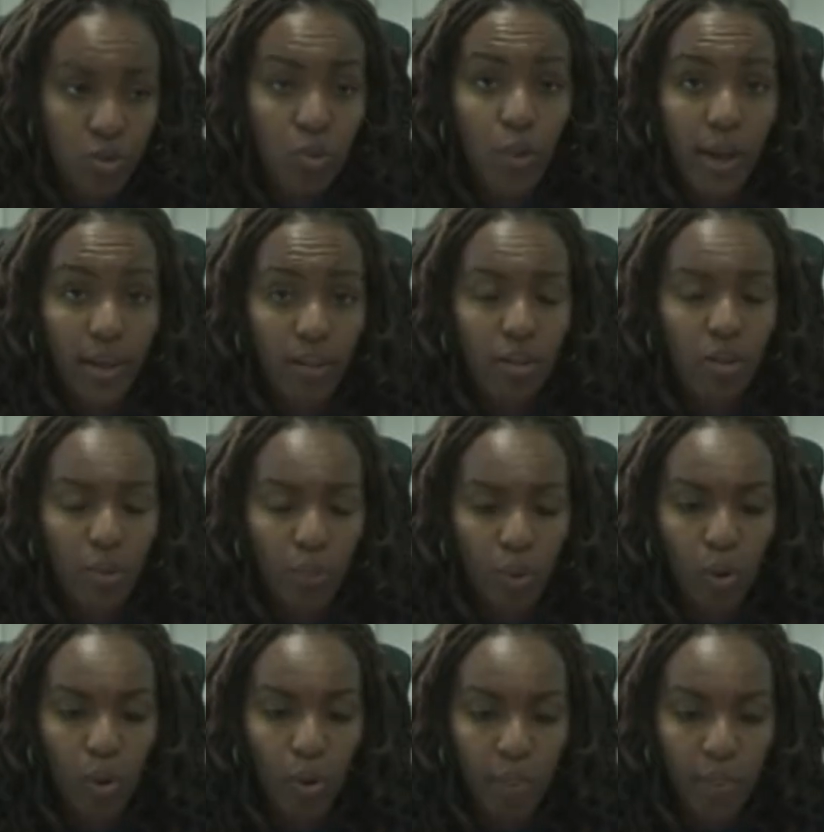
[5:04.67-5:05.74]
UN Global
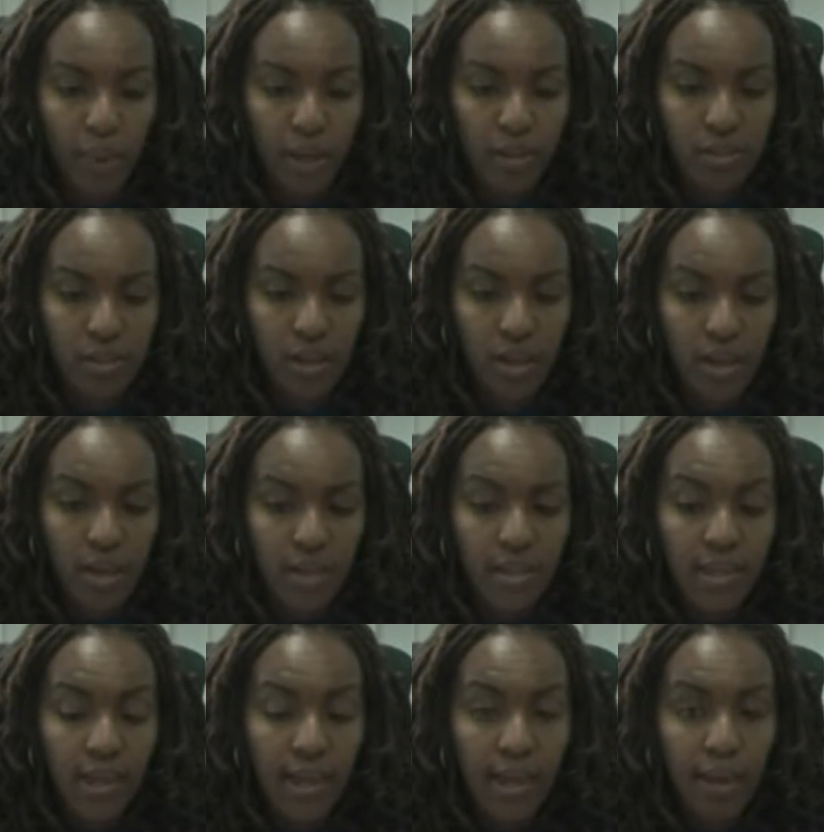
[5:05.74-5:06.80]
Compact. And
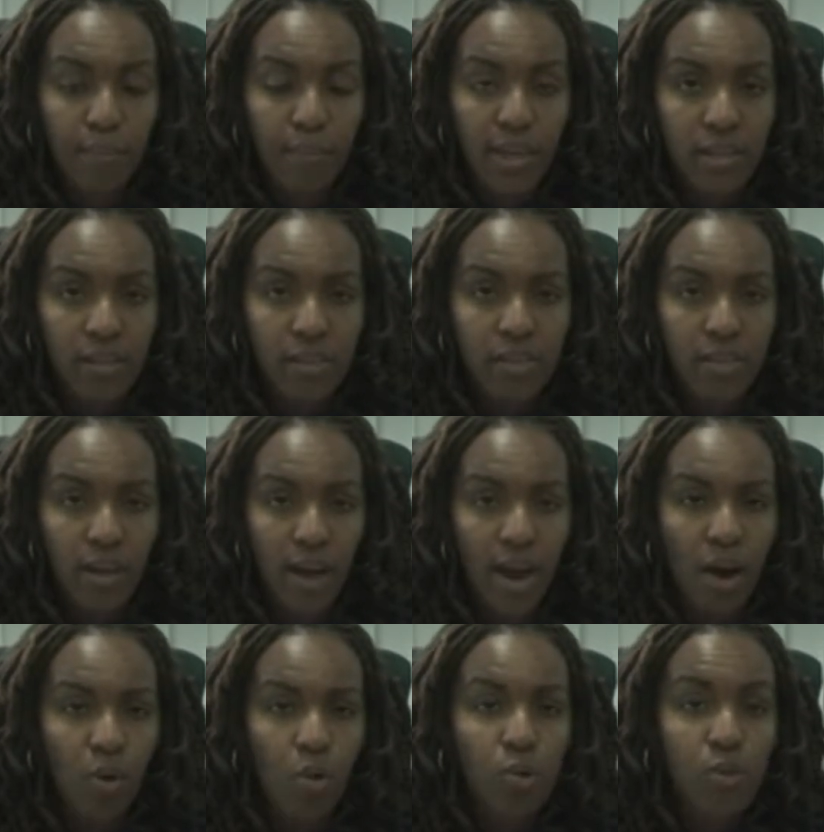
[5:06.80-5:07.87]
KM
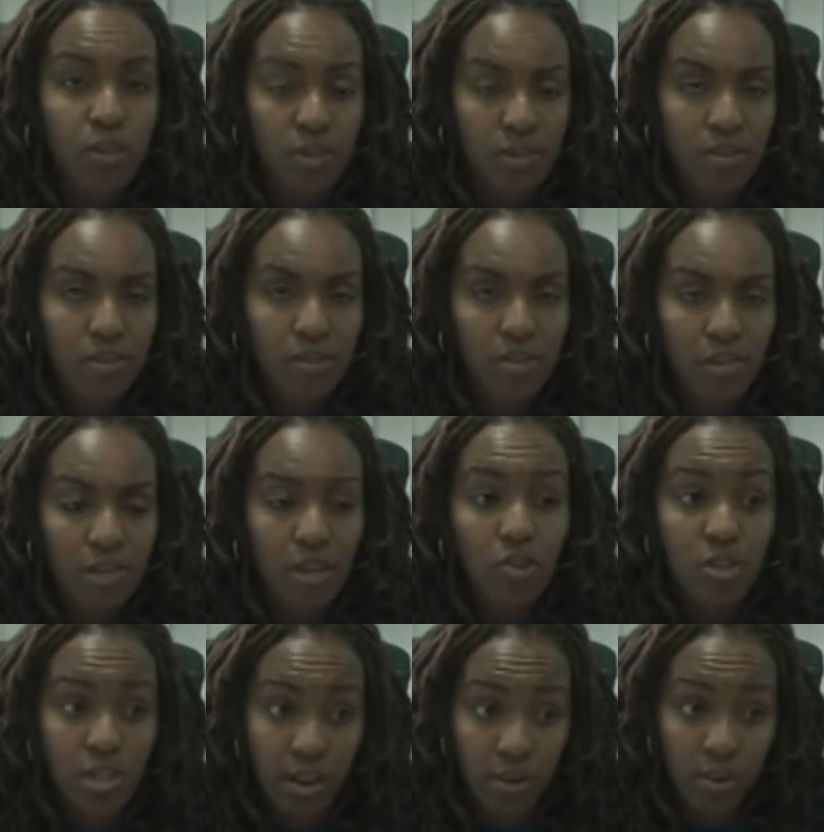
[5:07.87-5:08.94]
hosts the
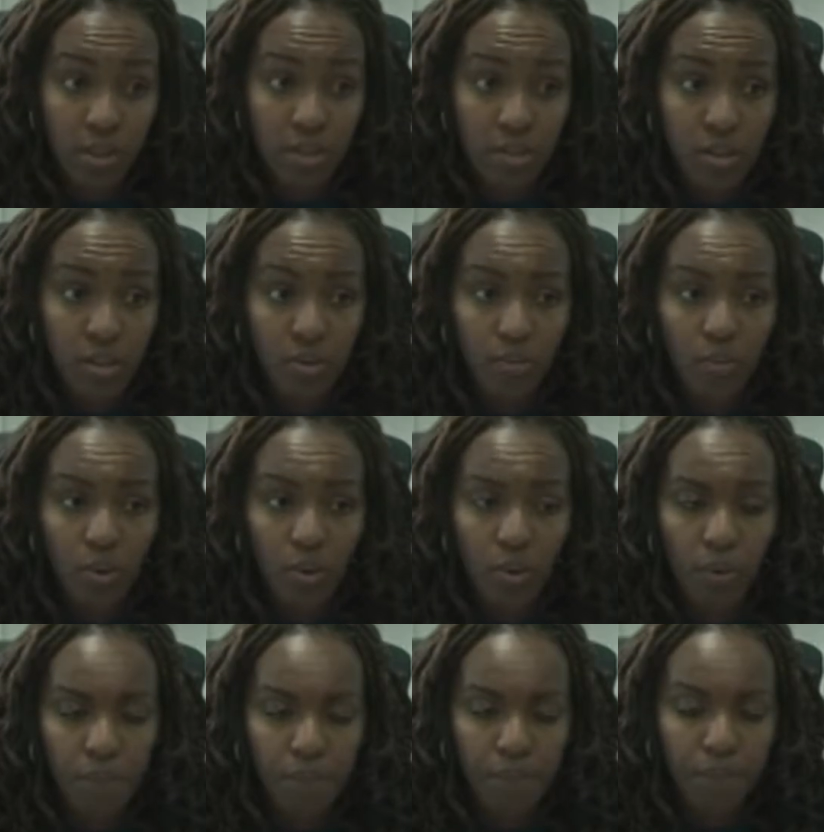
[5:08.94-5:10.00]
Secretariat
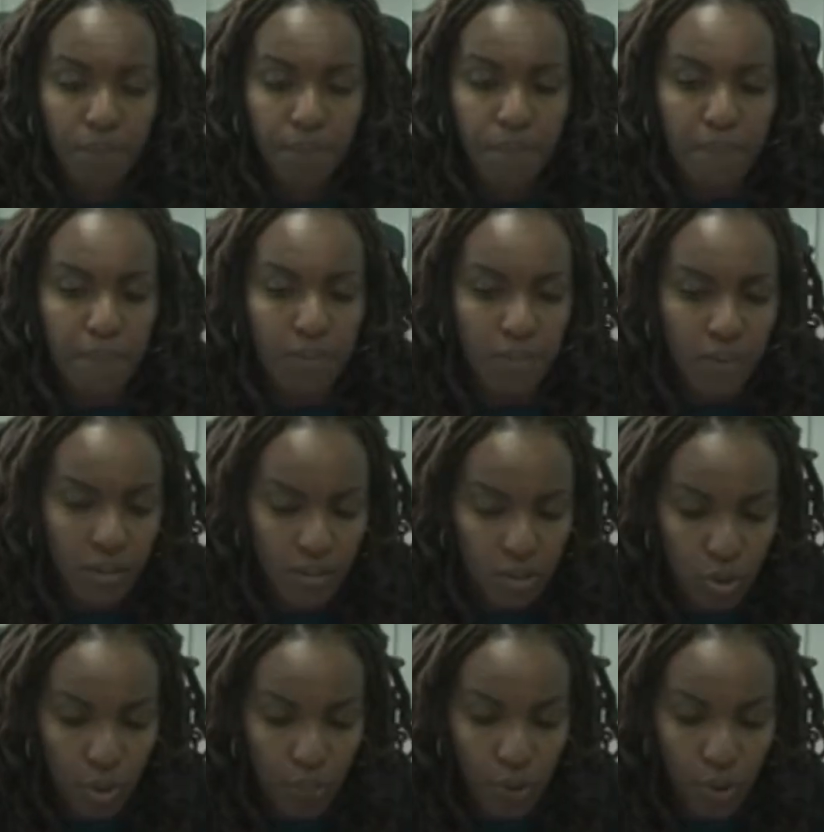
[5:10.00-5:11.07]
for
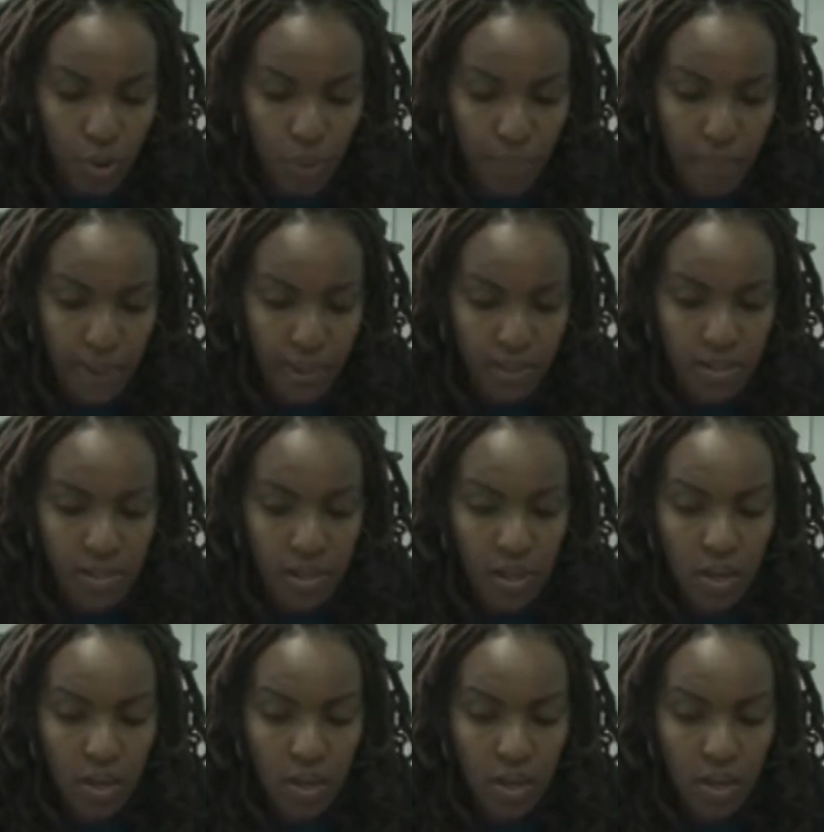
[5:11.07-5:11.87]
Global Compact.